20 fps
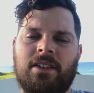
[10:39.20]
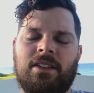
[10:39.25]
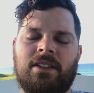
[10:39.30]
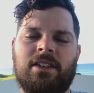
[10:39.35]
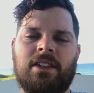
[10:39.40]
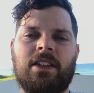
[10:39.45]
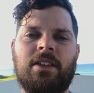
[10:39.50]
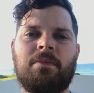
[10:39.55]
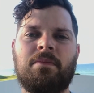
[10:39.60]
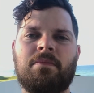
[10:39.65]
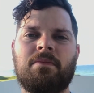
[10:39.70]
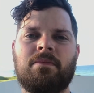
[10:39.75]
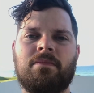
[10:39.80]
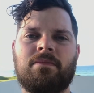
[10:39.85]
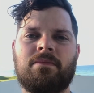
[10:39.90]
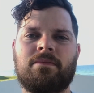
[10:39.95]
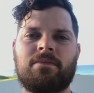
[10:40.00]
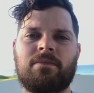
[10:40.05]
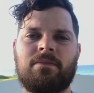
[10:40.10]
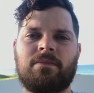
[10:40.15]
deep
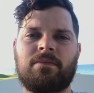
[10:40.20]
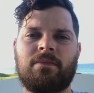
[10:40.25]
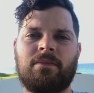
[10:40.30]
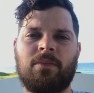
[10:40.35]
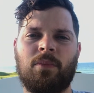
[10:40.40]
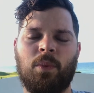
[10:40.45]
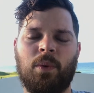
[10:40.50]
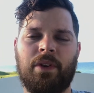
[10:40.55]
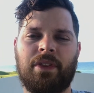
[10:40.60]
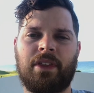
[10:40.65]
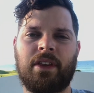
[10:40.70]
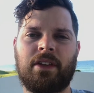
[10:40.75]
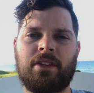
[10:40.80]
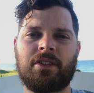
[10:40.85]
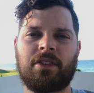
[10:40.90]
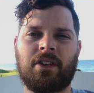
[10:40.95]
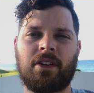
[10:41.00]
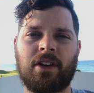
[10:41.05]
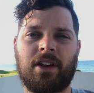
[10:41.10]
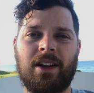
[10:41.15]
within
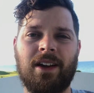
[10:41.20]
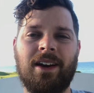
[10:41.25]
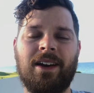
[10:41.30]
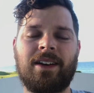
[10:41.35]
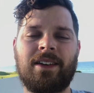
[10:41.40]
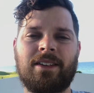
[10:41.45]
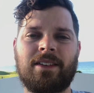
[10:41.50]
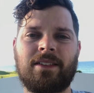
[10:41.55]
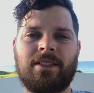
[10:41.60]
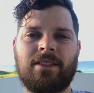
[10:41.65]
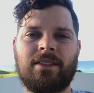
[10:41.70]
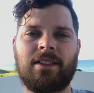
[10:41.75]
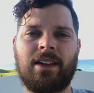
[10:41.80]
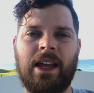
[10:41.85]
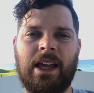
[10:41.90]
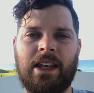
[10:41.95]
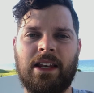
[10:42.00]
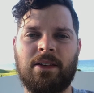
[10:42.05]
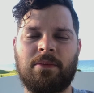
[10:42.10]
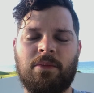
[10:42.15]
your gut,
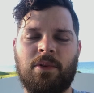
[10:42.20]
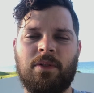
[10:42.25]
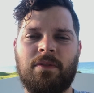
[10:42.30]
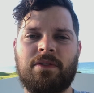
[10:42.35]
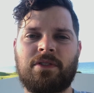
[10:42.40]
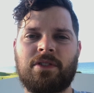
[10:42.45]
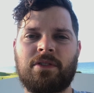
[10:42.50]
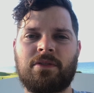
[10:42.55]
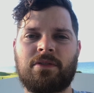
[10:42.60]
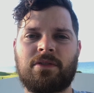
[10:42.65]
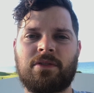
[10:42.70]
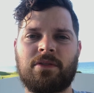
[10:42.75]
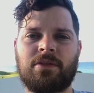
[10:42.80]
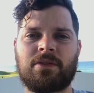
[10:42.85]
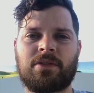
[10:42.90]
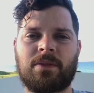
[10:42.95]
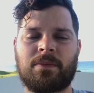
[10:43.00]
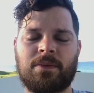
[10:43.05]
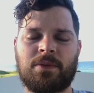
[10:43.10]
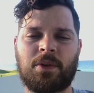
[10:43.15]
and it moves you to
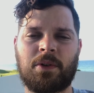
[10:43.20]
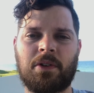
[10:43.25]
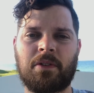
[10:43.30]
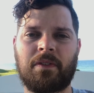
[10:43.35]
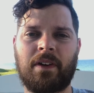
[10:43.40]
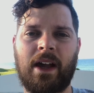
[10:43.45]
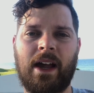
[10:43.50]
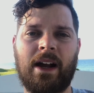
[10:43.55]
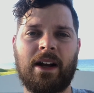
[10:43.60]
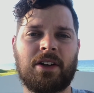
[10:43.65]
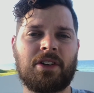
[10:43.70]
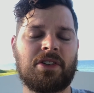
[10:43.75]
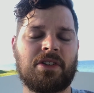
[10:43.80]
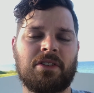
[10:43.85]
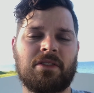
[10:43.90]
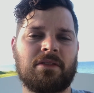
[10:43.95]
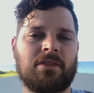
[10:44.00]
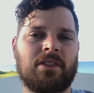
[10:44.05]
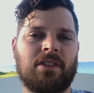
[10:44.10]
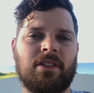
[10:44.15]
some sort of action
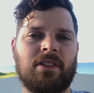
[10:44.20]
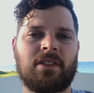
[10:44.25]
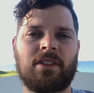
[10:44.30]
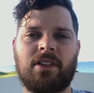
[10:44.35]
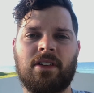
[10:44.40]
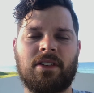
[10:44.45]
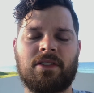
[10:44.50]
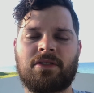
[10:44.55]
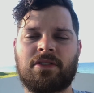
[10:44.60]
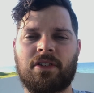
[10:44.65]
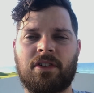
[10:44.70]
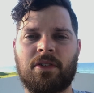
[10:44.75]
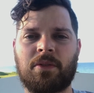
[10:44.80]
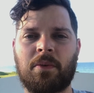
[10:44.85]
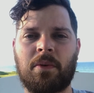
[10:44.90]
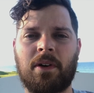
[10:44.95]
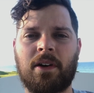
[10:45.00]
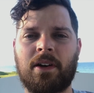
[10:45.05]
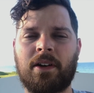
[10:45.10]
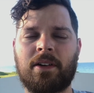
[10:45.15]
in a certain
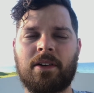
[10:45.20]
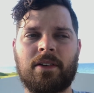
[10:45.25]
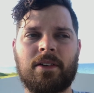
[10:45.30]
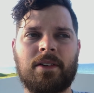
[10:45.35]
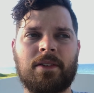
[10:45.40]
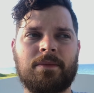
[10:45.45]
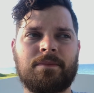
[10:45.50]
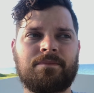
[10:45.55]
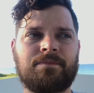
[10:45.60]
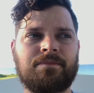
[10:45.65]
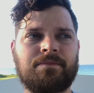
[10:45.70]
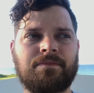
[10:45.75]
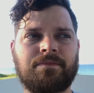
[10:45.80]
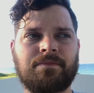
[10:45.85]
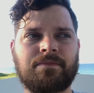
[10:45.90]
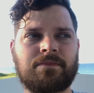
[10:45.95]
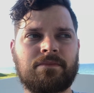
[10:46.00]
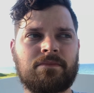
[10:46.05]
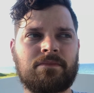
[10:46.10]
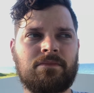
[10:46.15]
way.
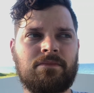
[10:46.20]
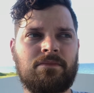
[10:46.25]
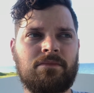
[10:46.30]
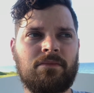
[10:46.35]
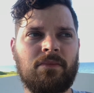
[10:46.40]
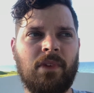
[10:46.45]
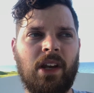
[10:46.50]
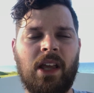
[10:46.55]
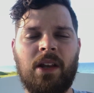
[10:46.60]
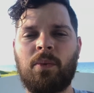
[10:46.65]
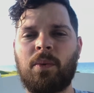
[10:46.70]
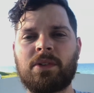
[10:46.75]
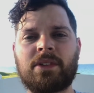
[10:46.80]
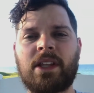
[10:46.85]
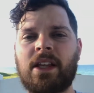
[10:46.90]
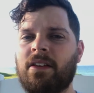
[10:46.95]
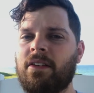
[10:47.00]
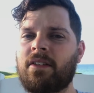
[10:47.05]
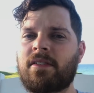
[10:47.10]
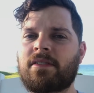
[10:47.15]
And what
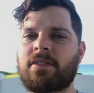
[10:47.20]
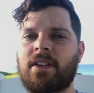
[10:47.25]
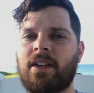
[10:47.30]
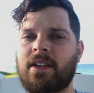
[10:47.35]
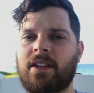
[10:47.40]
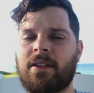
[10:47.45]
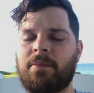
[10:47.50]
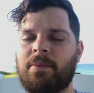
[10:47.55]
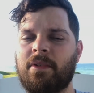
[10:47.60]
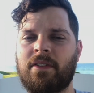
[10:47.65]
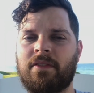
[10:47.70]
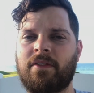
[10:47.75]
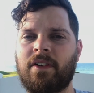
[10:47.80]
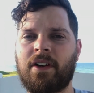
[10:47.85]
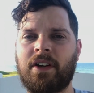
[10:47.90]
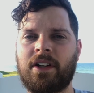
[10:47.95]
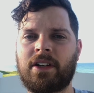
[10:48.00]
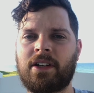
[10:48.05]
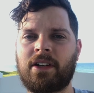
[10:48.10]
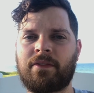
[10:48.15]
that looks like can be
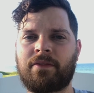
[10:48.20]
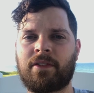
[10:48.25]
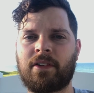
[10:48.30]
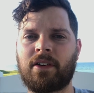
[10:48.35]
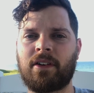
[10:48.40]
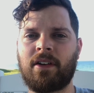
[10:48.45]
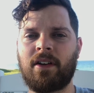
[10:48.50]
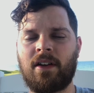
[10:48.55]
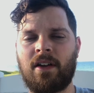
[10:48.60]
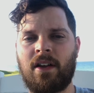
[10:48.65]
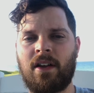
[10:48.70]
very different.